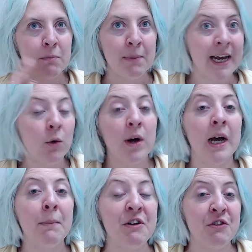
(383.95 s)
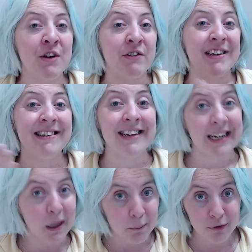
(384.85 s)
pick one up and you've never seen
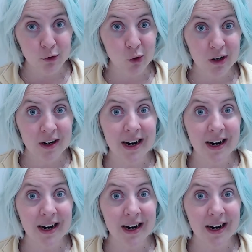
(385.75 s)
it before,